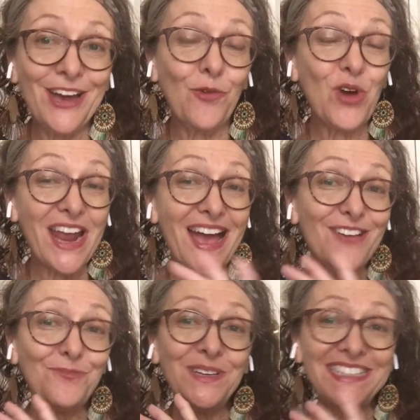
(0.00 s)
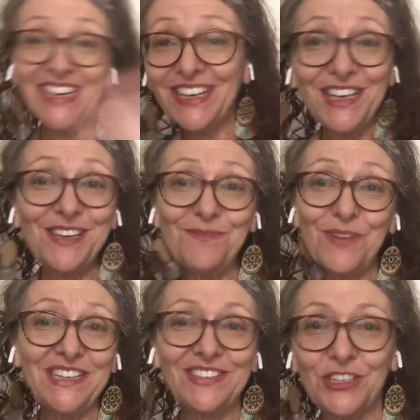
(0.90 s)
What I've been telling
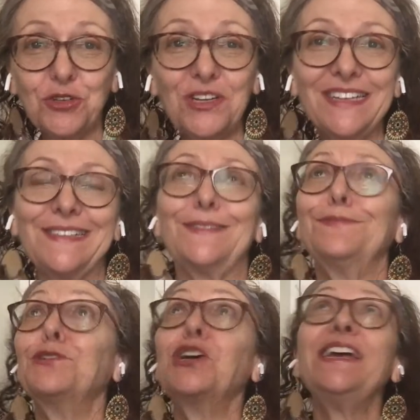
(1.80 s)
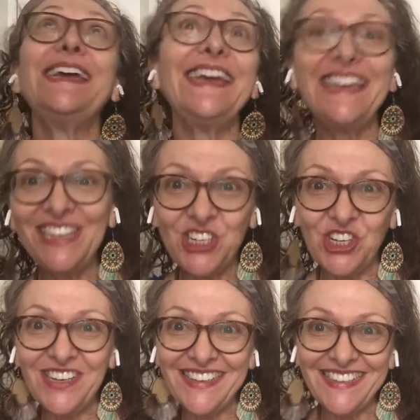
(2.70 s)
my students for
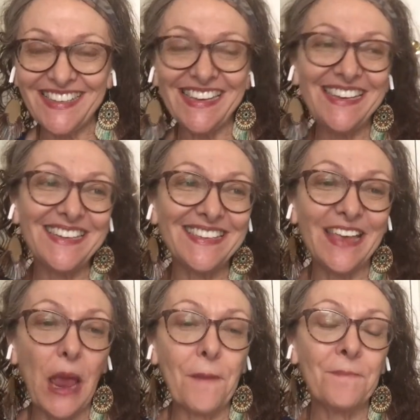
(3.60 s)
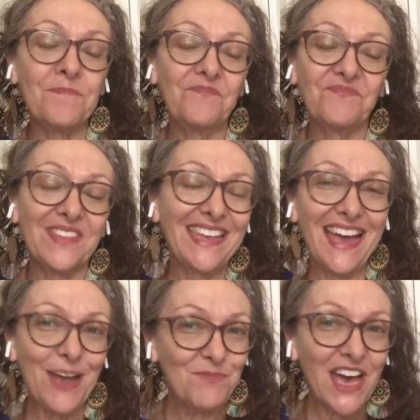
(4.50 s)
ages is
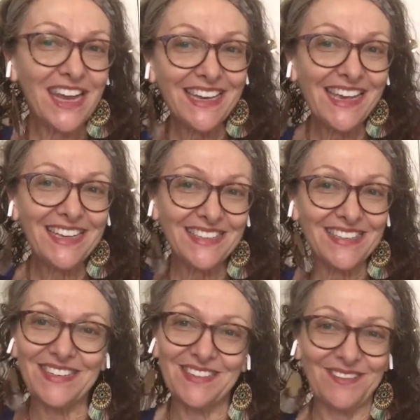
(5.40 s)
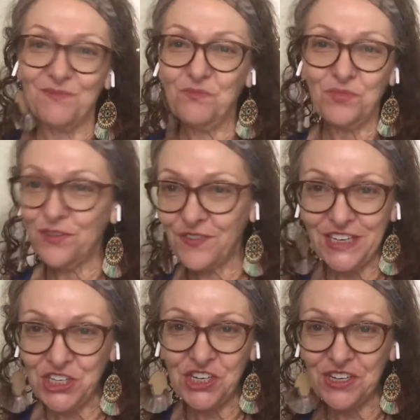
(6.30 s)
I'm not against
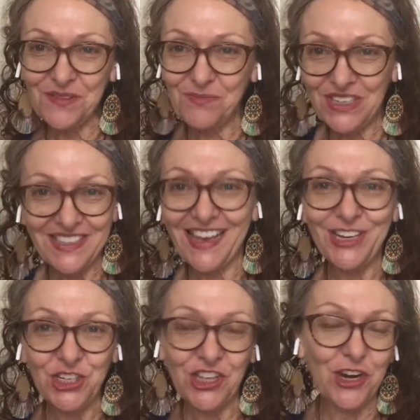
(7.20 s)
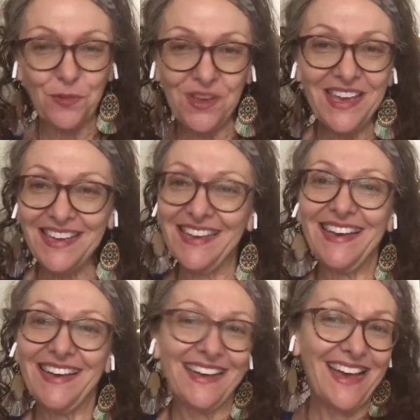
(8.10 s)
professional massage therapy.
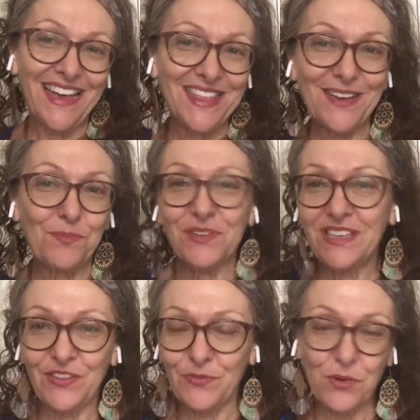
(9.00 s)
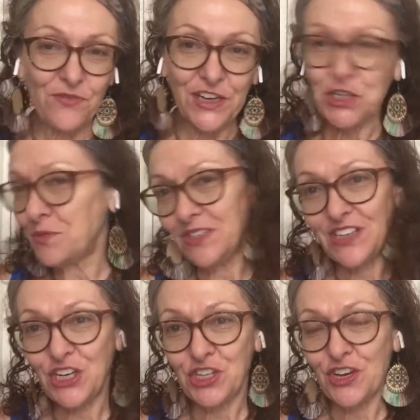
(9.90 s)
I think professional
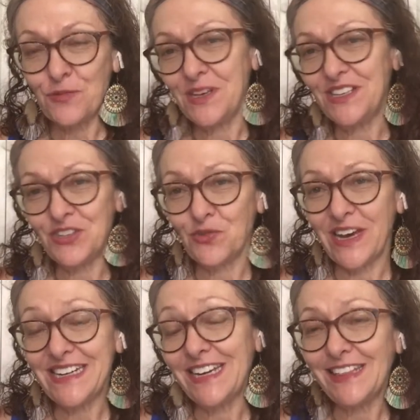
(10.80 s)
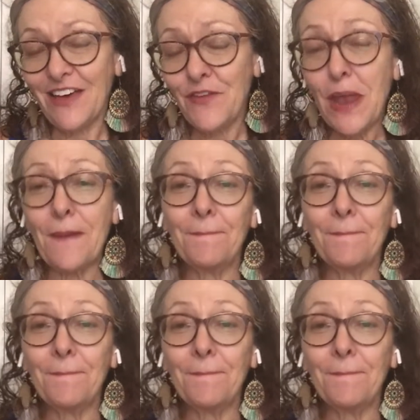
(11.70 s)
massage therapy is great and I love it.